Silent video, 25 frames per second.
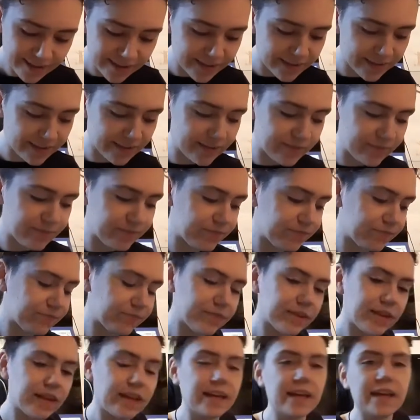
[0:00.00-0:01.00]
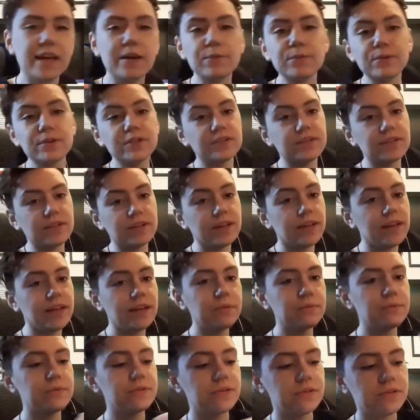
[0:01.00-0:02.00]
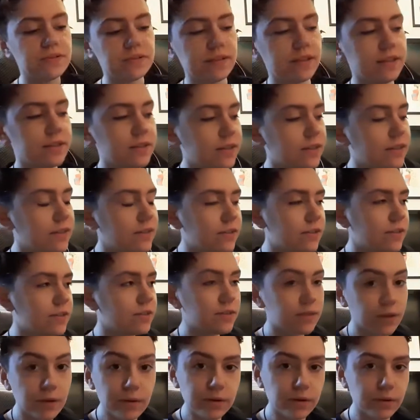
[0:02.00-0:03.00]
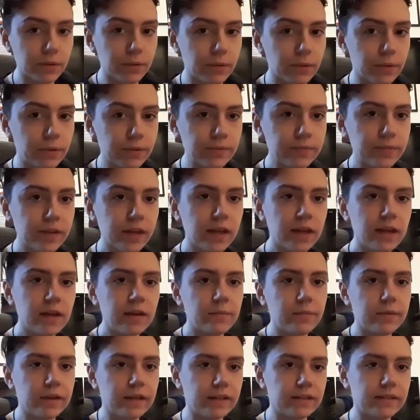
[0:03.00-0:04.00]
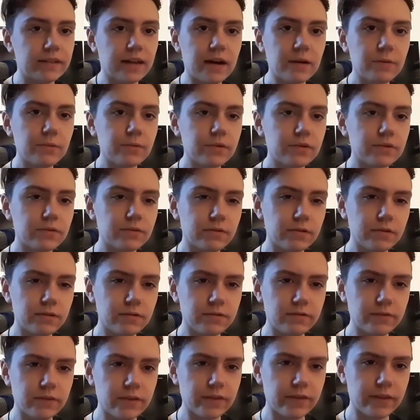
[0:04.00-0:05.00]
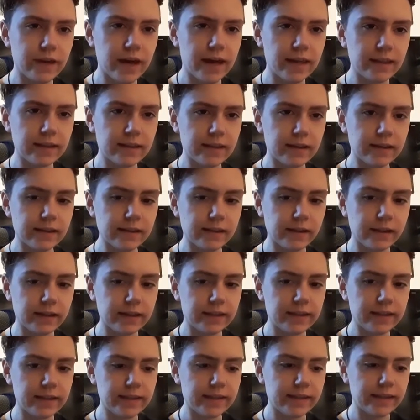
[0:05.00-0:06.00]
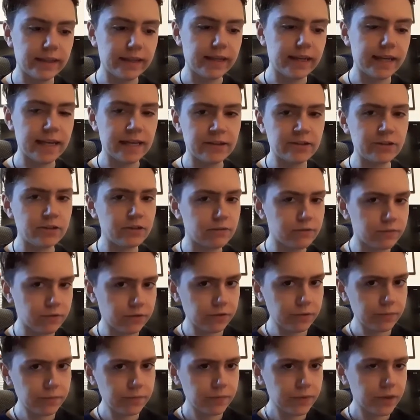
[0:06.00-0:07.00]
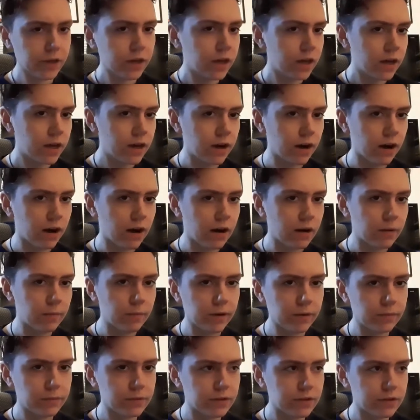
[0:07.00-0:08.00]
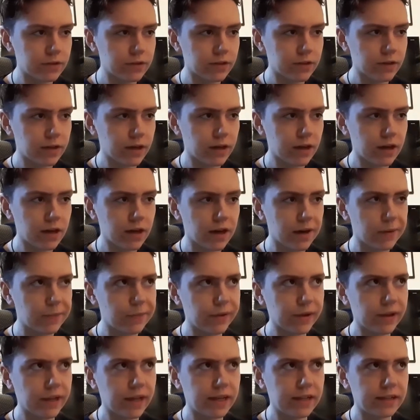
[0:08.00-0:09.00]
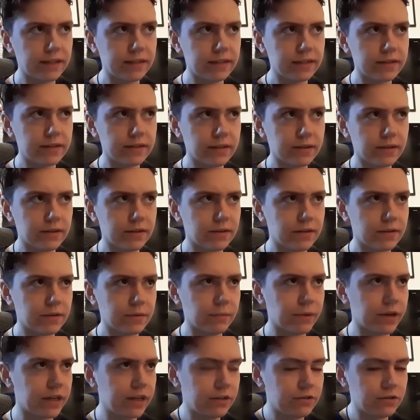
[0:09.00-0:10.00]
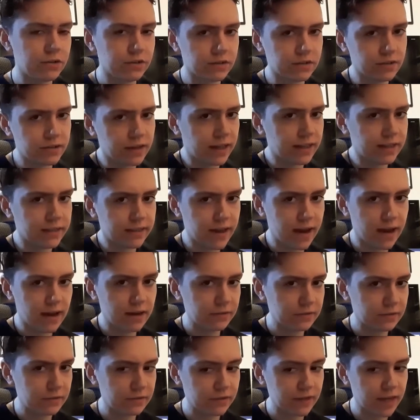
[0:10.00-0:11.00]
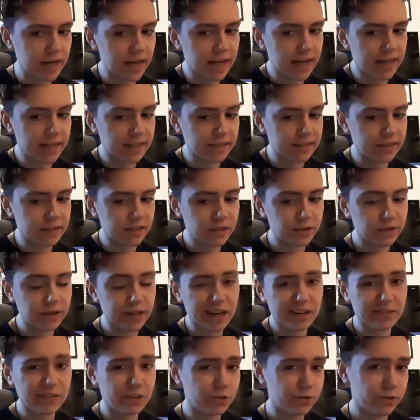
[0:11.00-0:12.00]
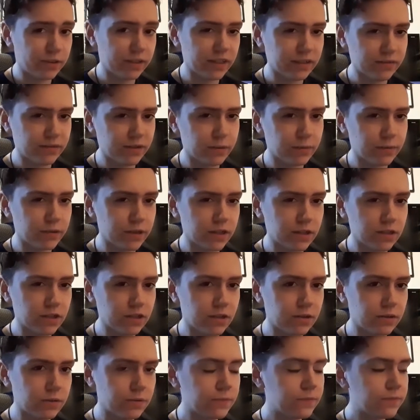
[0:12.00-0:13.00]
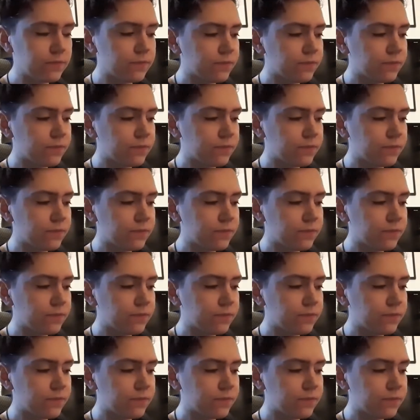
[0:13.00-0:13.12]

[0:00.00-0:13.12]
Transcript: Dude, it was, it was so cool. Because that was sort of then like the interval. Um, it was a place where you just sat down and you could have a drink if you wanted to.